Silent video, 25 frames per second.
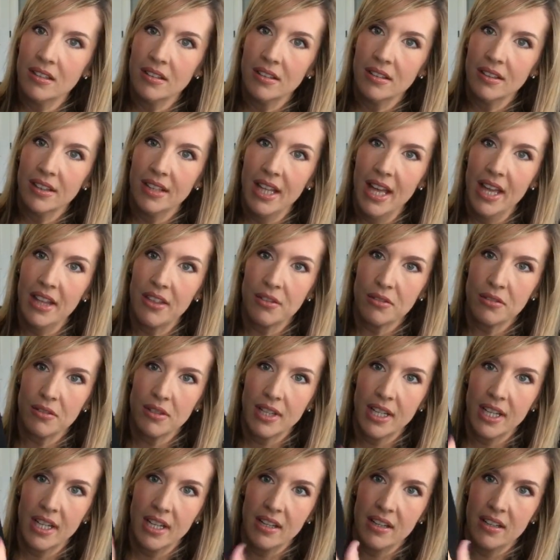
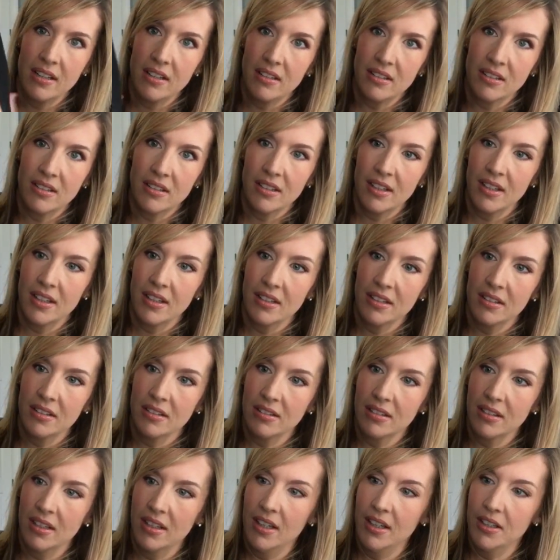leathery,
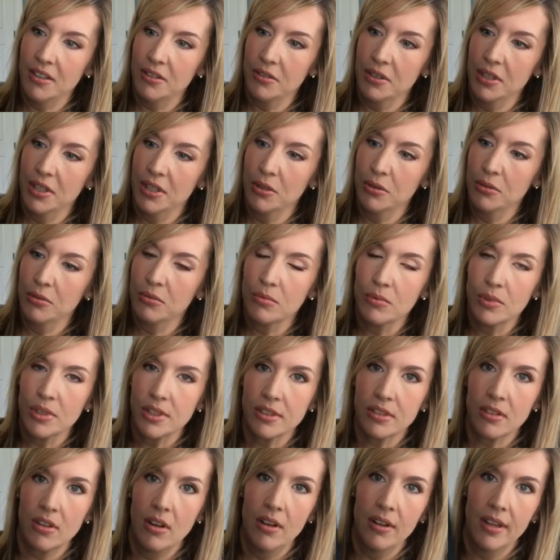I don't know what
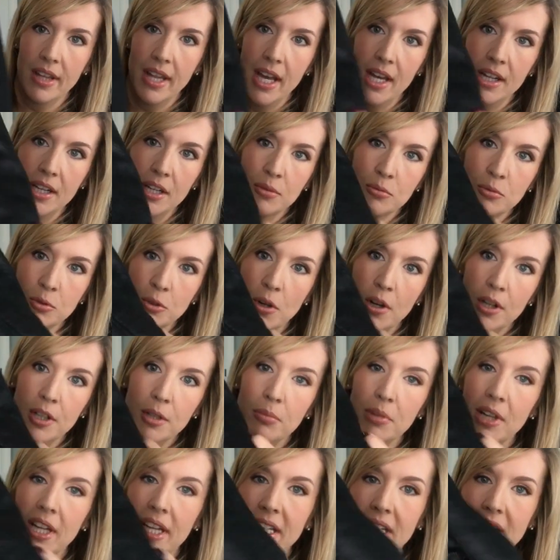to call that. I'm drawing a
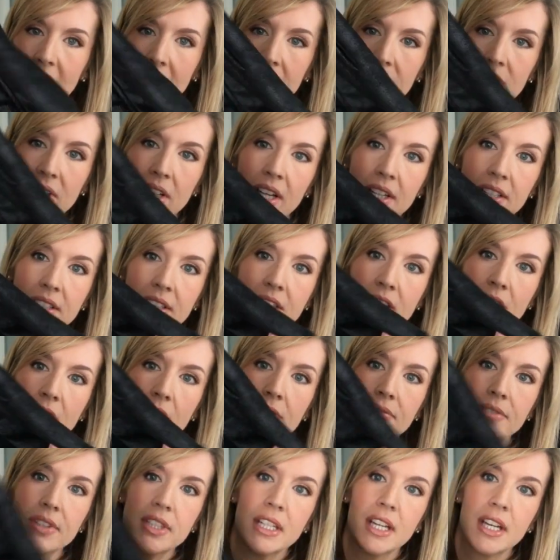blank. I haven't had any
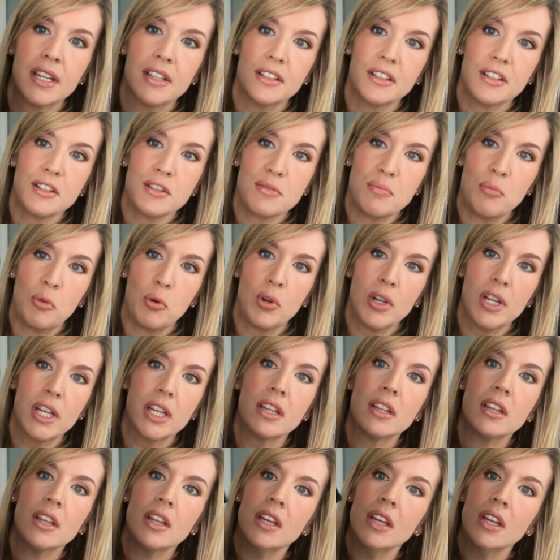coffee yet and it's
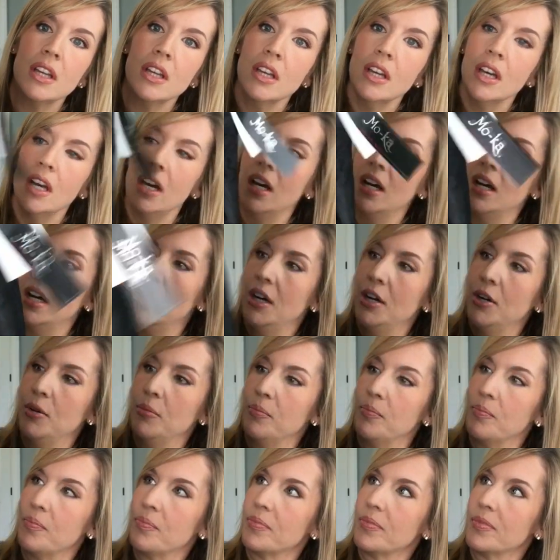morning.
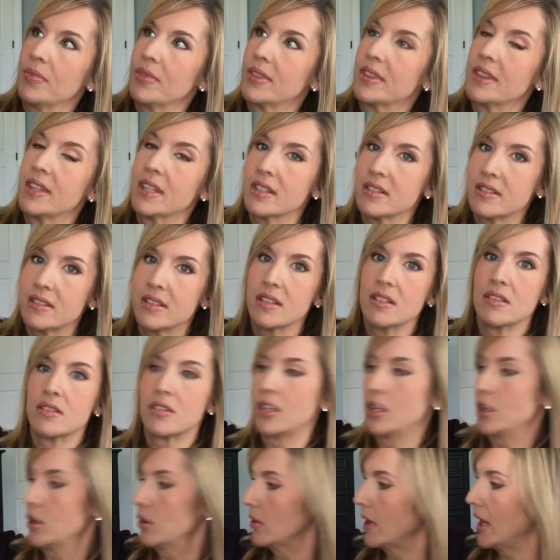Um, this is
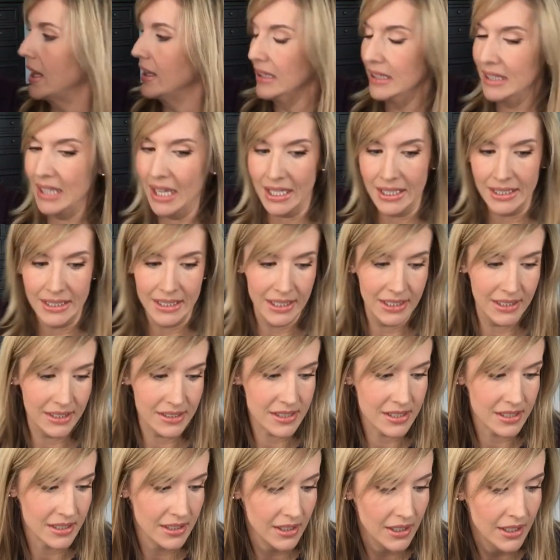cute. I like
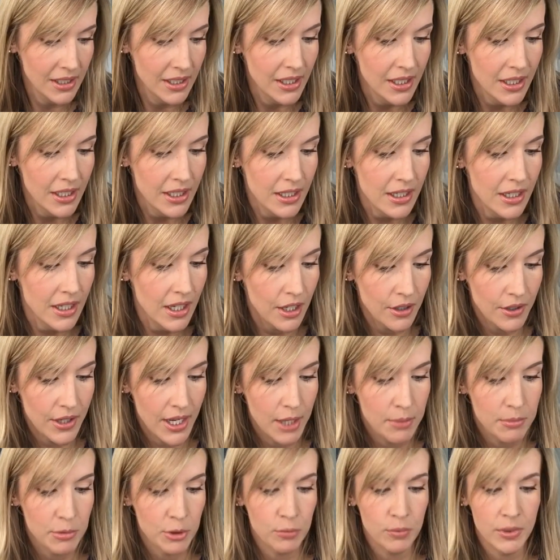it. Okay,
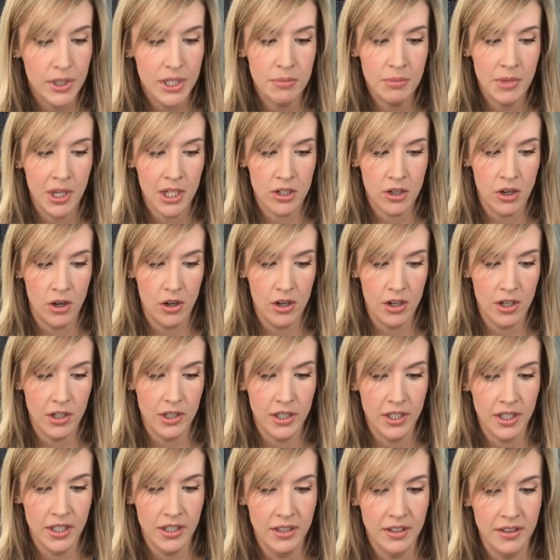I'm going to read my
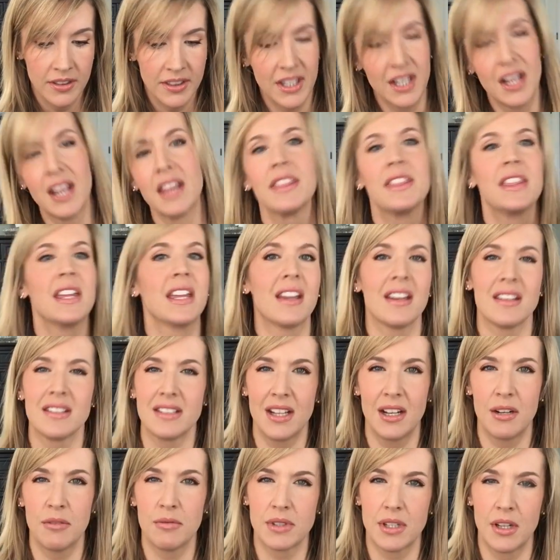card that I think I
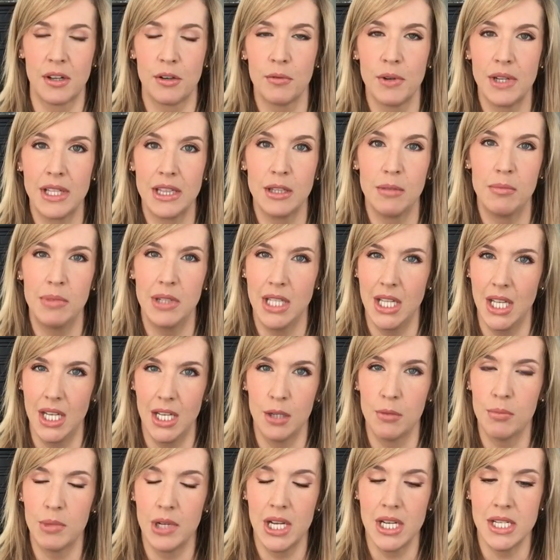said I was going to read in the
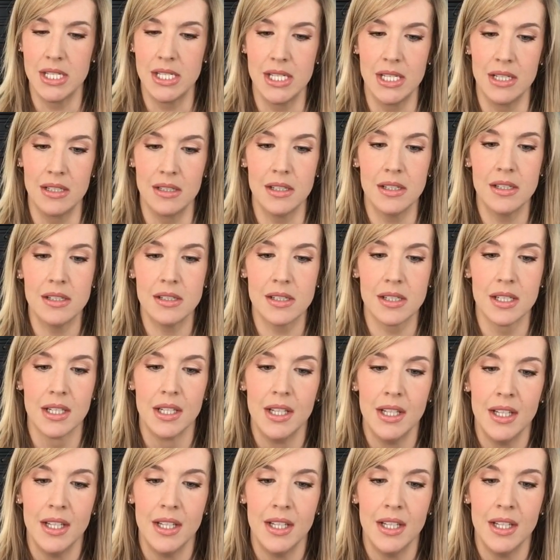beginning, but I didn't.